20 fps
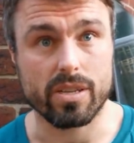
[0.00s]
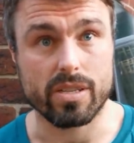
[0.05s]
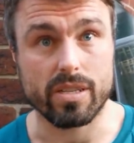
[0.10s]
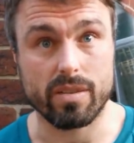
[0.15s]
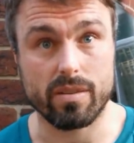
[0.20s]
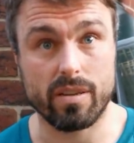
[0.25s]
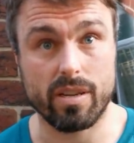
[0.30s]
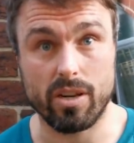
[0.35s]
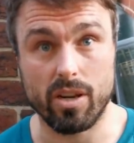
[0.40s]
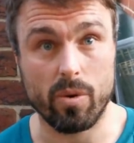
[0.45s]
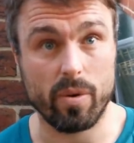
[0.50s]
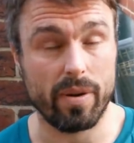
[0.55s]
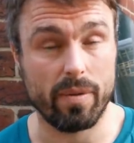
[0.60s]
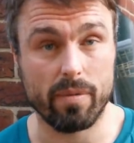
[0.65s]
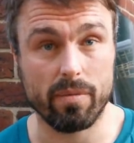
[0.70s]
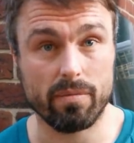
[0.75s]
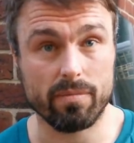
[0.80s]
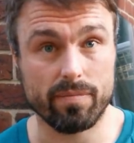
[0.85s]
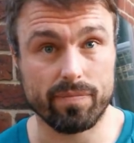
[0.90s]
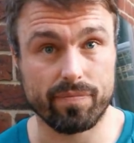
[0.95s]
Because, you know,
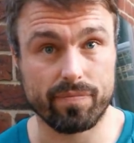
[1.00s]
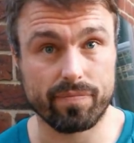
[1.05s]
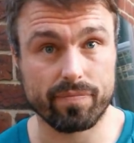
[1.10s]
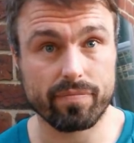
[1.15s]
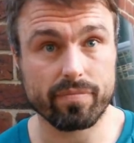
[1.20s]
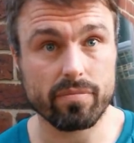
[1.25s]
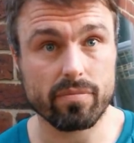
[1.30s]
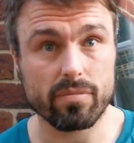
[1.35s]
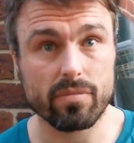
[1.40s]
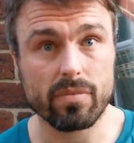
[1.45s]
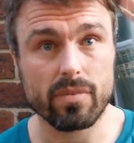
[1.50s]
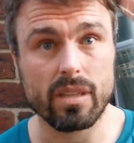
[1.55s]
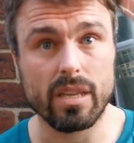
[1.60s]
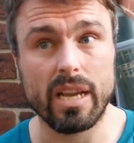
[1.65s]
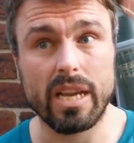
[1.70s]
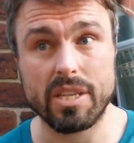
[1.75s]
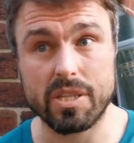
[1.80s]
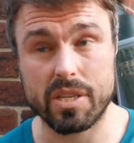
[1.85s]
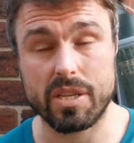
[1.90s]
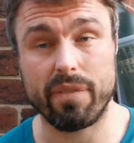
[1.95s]

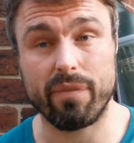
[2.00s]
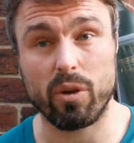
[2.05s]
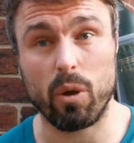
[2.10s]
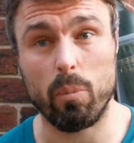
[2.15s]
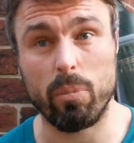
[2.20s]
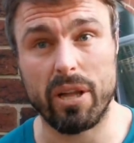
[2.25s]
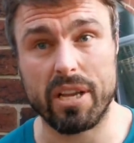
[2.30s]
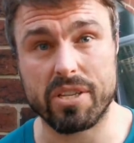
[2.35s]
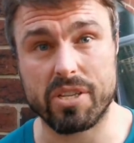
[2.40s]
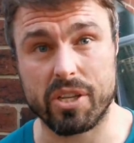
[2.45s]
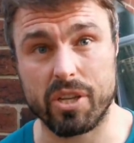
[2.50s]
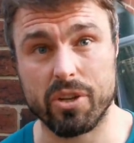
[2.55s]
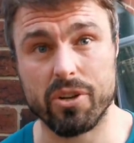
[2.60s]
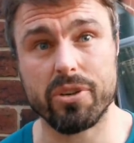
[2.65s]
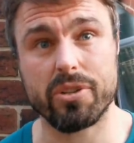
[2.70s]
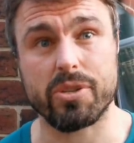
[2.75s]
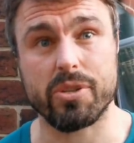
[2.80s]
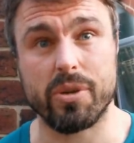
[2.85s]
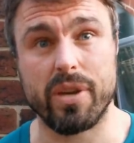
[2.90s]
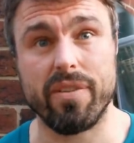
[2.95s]
it's a difficult place to
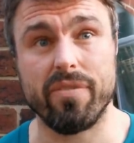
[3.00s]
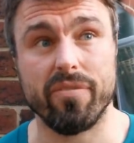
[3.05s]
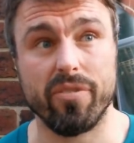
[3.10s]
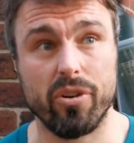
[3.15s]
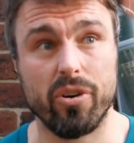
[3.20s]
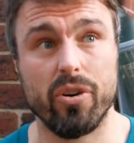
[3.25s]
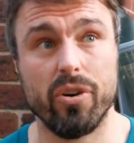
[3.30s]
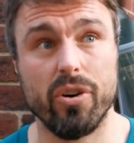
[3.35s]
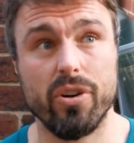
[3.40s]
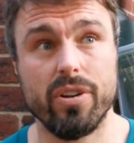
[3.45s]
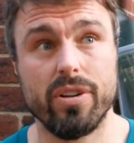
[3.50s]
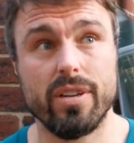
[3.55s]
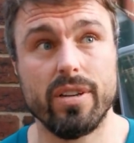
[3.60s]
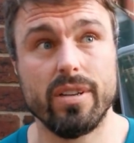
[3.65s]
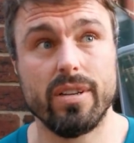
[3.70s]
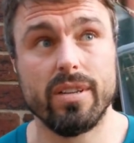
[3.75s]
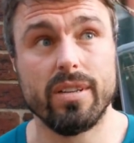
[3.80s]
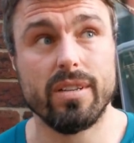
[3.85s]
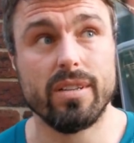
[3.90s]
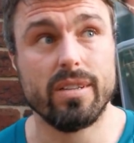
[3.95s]
go to, even though
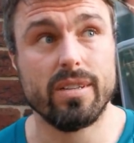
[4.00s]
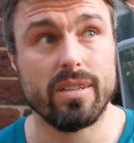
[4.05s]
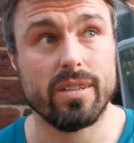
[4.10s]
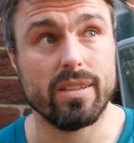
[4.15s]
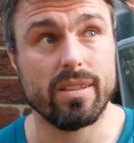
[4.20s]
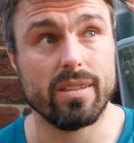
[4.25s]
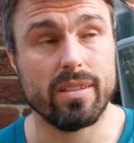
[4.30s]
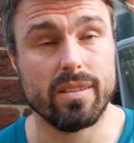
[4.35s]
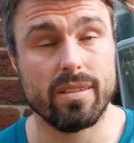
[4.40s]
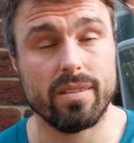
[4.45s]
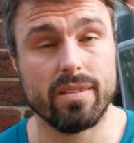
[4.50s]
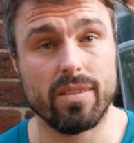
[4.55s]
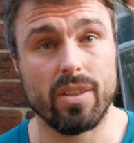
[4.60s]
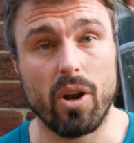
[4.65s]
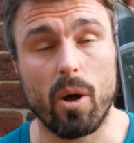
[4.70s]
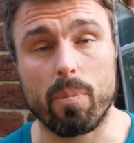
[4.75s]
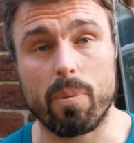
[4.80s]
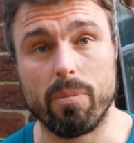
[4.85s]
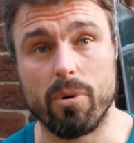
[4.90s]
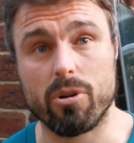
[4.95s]

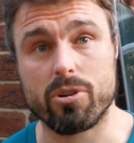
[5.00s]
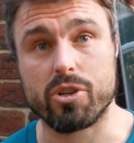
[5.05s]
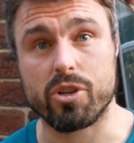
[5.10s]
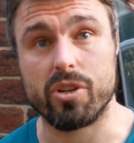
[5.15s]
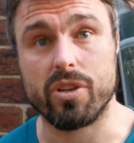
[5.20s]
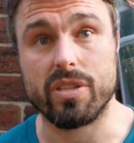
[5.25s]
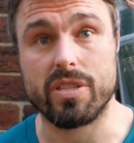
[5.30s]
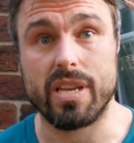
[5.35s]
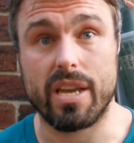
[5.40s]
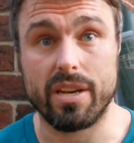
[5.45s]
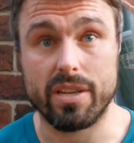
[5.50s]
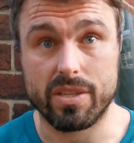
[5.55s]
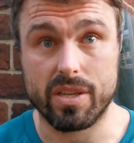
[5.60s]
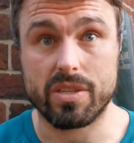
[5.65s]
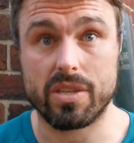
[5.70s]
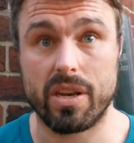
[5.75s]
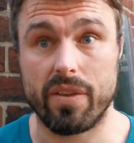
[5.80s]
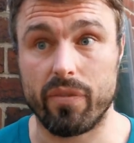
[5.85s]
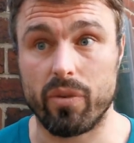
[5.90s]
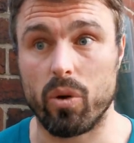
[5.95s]
they're not promotion
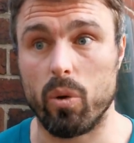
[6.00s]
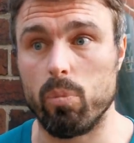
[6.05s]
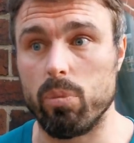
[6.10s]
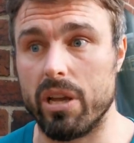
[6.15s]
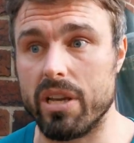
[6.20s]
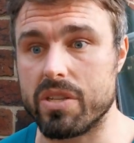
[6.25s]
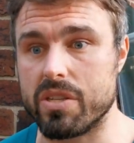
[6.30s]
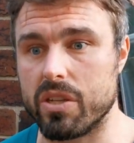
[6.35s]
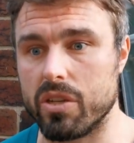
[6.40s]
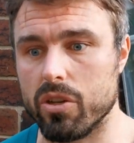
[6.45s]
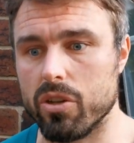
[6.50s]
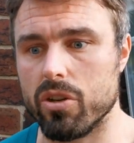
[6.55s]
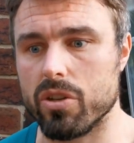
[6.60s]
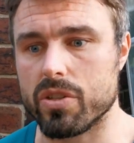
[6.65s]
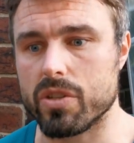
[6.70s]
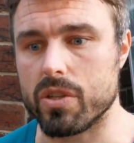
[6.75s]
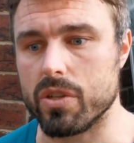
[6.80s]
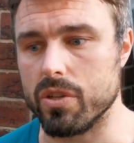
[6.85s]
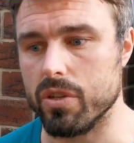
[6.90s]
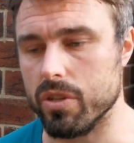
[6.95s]
contenders, it's a difficult place to
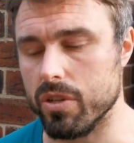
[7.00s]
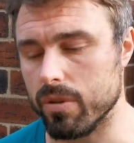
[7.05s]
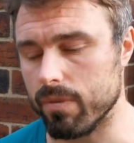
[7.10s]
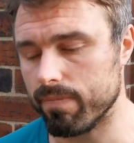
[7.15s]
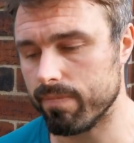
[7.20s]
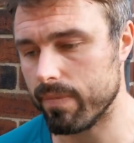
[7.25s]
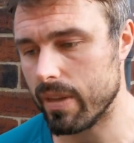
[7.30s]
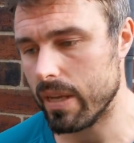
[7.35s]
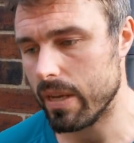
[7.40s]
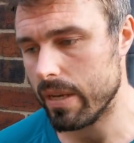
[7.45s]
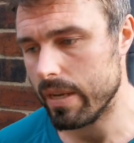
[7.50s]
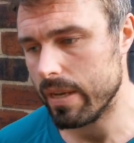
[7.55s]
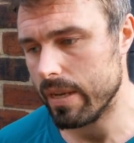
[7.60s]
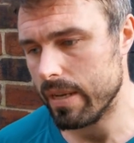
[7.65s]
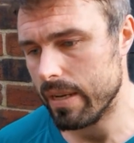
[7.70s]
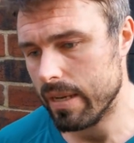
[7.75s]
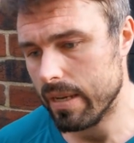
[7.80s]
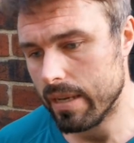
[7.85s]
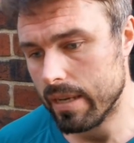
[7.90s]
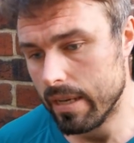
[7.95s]
go. So,
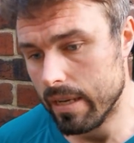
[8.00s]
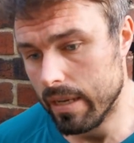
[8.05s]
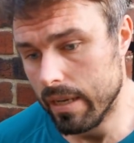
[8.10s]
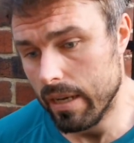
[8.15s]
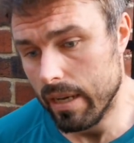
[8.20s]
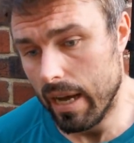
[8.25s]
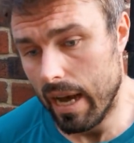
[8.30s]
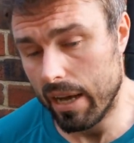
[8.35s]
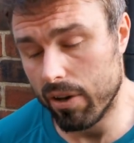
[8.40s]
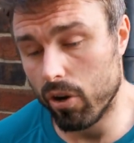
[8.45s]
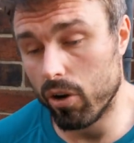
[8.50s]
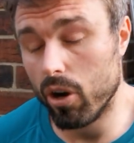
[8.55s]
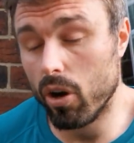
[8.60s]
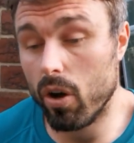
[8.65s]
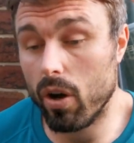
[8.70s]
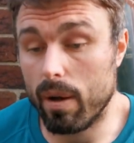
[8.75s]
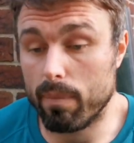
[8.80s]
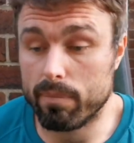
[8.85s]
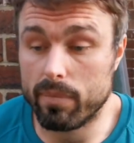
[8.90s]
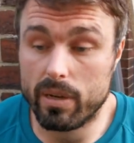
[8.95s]
I don't
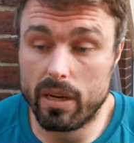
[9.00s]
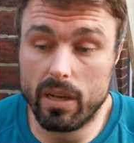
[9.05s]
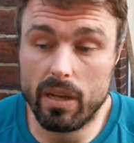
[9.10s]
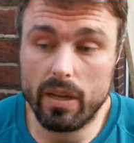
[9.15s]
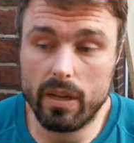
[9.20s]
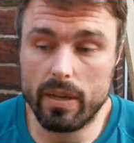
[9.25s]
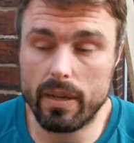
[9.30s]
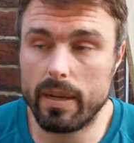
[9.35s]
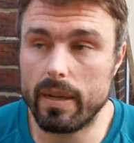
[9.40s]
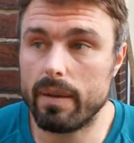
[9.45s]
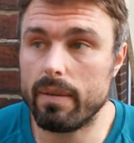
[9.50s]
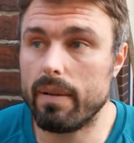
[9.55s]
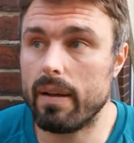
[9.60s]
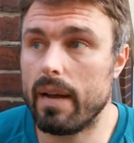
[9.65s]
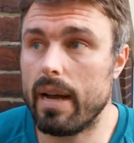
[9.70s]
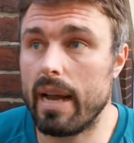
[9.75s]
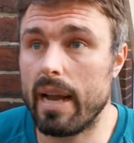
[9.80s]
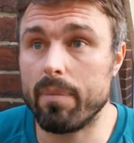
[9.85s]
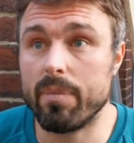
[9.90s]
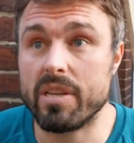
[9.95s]
know,
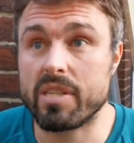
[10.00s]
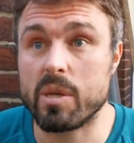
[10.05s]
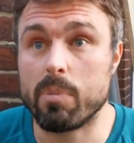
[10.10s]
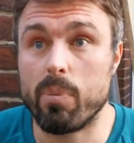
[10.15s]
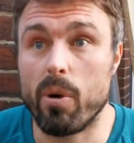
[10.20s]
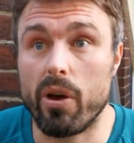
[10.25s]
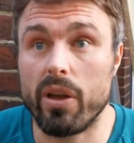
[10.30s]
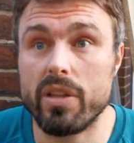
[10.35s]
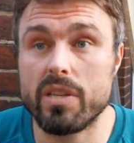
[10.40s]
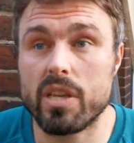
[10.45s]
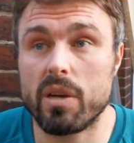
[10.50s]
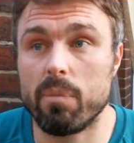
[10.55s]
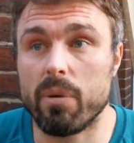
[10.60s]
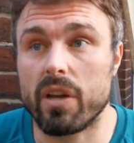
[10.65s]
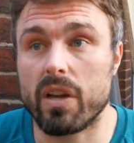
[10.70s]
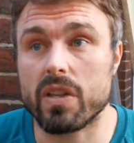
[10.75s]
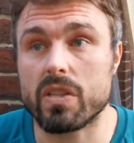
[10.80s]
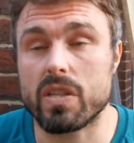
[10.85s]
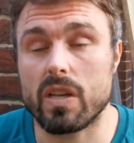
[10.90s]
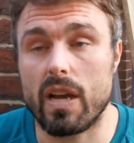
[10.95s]
I am disappointed,
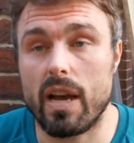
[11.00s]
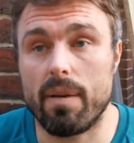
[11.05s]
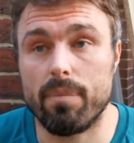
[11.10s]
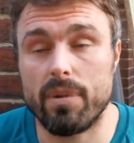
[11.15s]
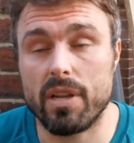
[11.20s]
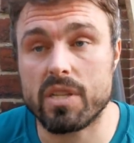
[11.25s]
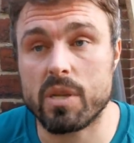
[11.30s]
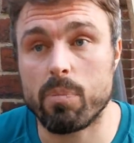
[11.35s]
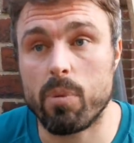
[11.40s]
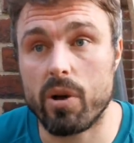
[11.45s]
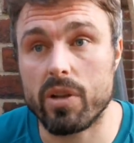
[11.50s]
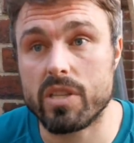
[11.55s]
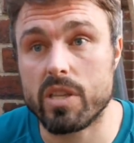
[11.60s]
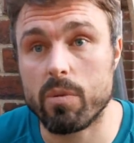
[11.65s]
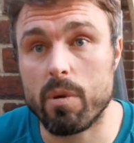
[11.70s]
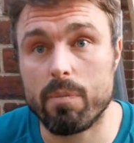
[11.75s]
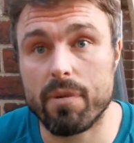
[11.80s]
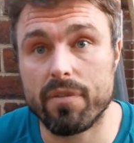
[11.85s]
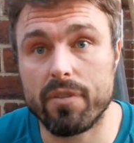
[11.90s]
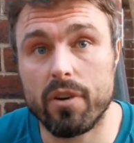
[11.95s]
because I'm
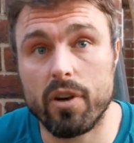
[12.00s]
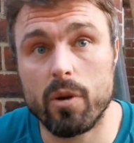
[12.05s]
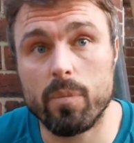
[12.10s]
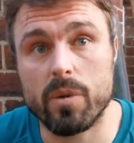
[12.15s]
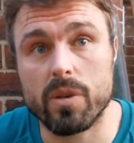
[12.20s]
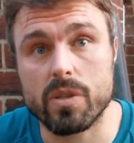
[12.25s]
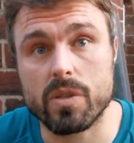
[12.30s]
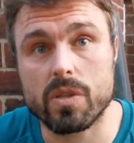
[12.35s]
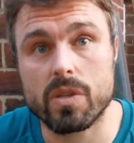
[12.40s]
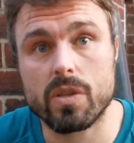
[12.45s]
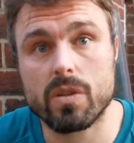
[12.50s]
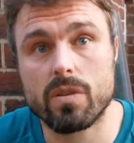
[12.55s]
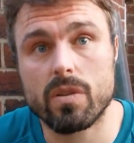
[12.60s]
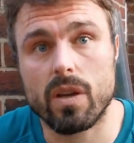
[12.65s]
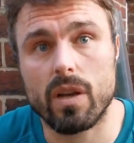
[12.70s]
disappointed with performance.